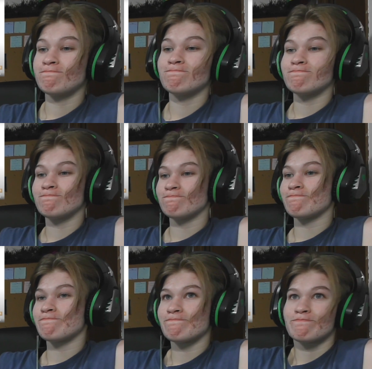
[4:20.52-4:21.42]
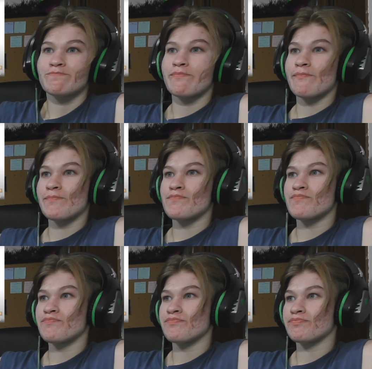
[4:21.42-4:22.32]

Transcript: (silence)